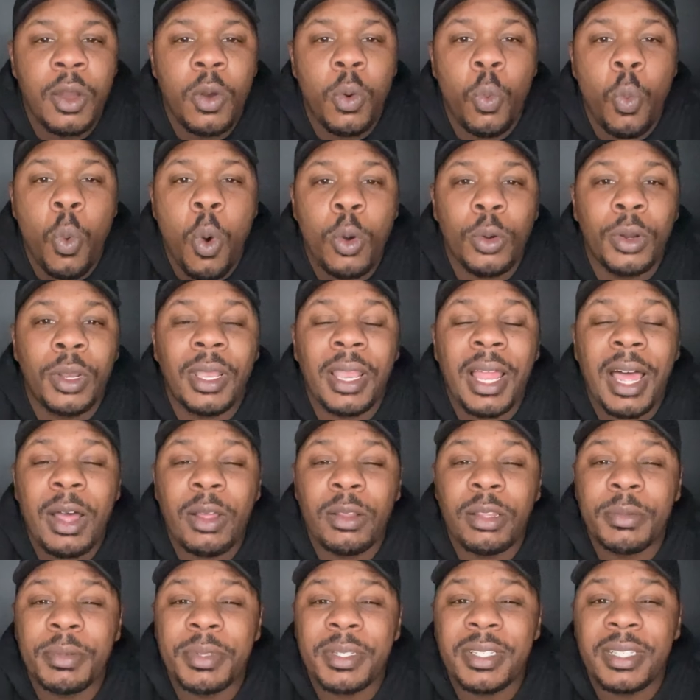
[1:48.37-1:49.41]
won't allow
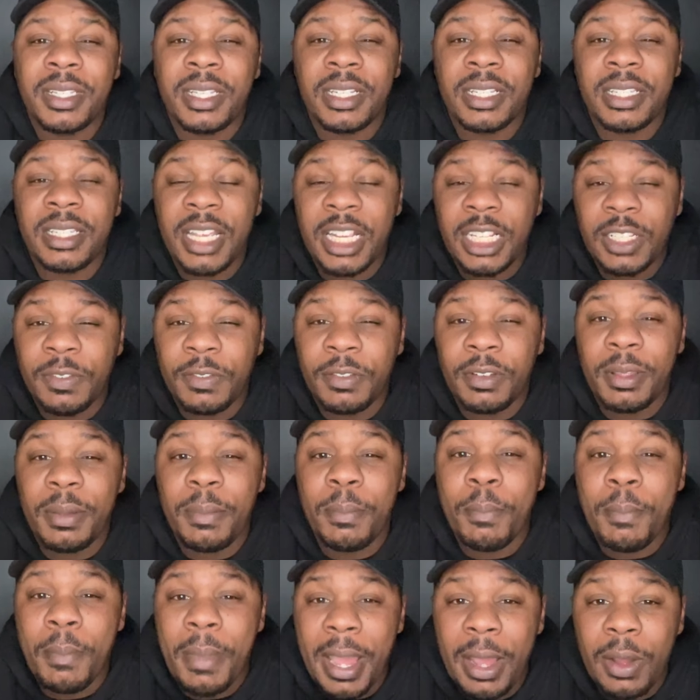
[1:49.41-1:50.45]
them to successfully
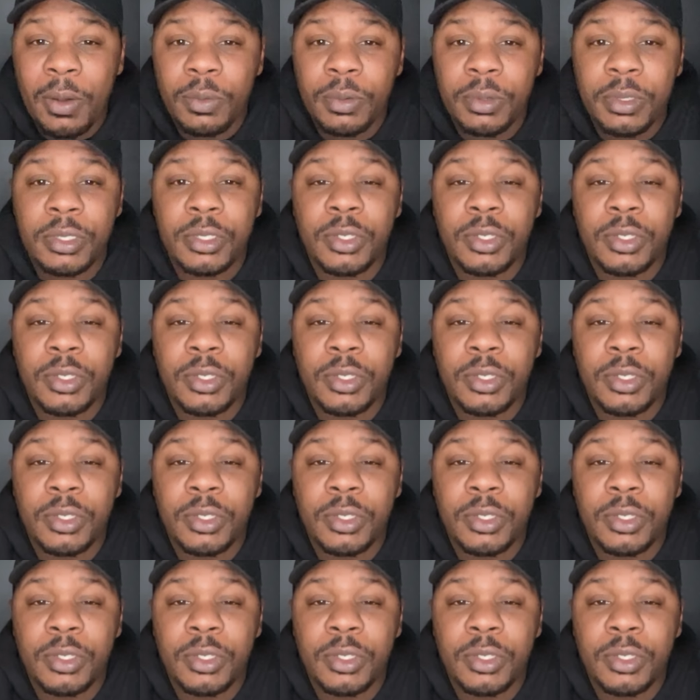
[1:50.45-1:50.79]
mount.